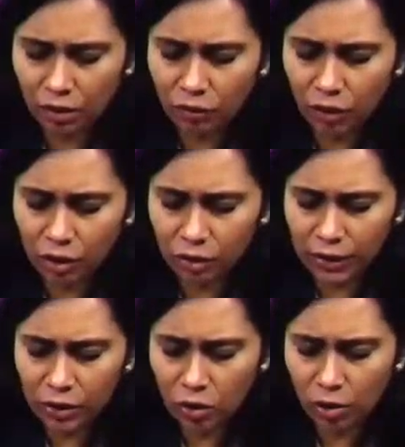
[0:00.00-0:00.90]
What do we
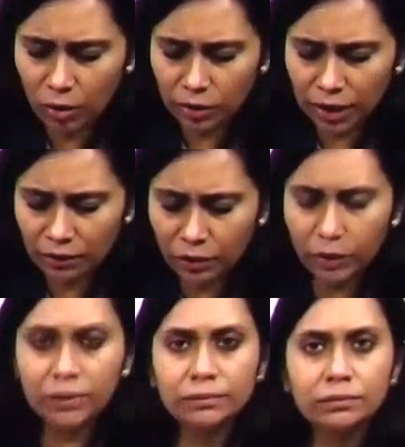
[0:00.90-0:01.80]
know about
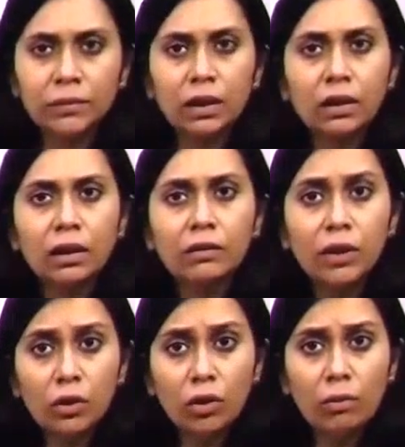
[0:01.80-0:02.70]
enflurane? We
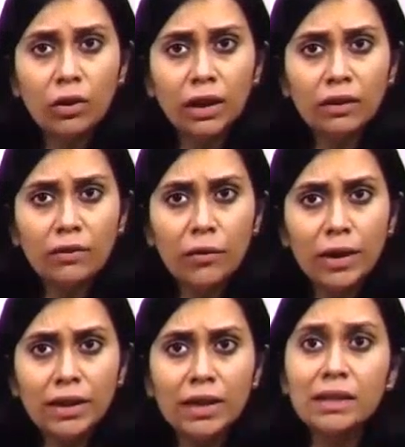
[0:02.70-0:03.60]
know about enflurane, it's